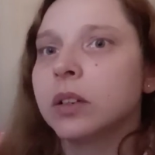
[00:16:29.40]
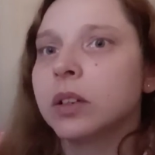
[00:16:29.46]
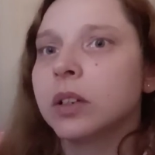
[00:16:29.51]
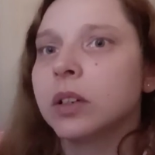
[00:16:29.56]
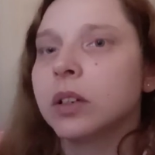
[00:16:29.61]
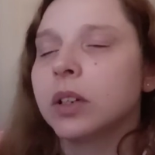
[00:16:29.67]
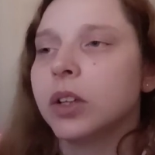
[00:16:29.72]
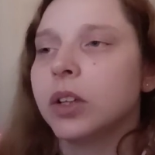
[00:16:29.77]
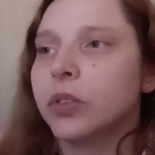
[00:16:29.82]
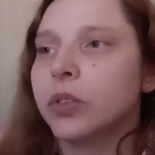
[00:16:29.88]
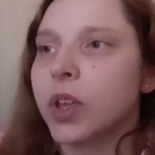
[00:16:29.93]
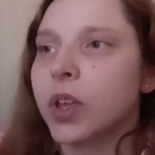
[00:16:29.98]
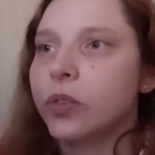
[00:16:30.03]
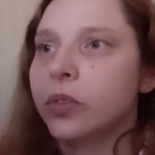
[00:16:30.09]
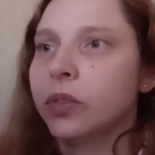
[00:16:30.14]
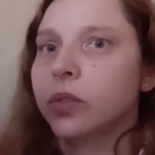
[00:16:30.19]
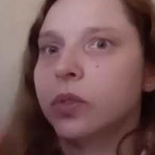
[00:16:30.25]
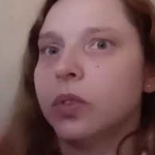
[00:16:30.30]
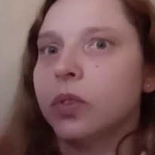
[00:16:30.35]
it
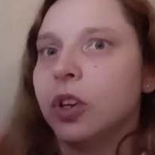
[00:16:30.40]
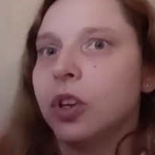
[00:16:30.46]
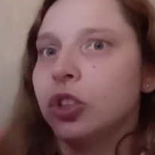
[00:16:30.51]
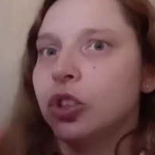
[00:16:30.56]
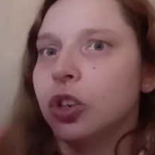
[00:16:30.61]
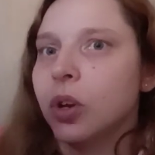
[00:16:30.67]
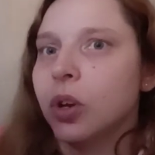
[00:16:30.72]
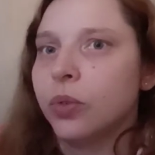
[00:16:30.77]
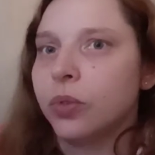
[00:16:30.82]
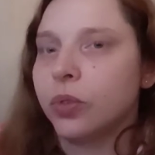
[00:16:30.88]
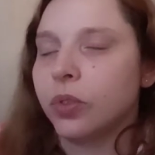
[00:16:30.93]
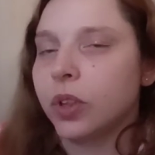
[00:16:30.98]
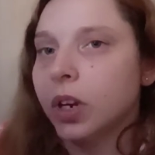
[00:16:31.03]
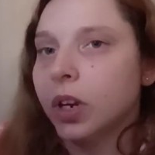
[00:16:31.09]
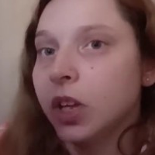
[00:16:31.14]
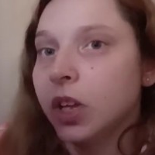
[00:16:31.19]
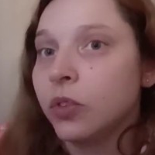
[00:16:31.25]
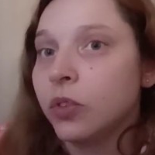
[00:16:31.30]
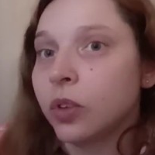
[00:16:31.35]
shows the
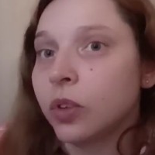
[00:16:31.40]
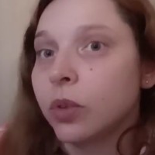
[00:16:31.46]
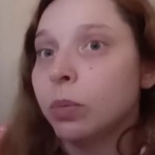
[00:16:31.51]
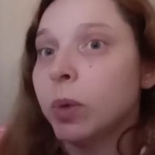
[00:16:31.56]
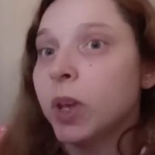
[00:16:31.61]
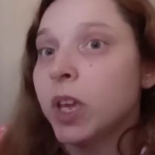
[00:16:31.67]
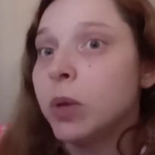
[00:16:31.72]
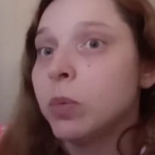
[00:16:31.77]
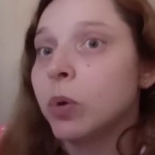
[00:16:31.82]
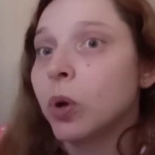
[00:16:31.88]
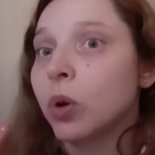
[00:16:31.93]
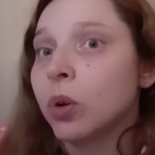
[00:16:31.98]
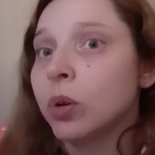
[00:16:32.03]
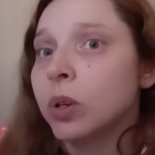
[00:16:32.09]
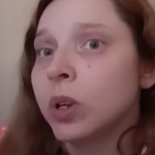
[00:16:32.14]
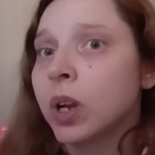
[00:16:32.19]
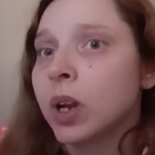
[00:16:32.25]
list of people,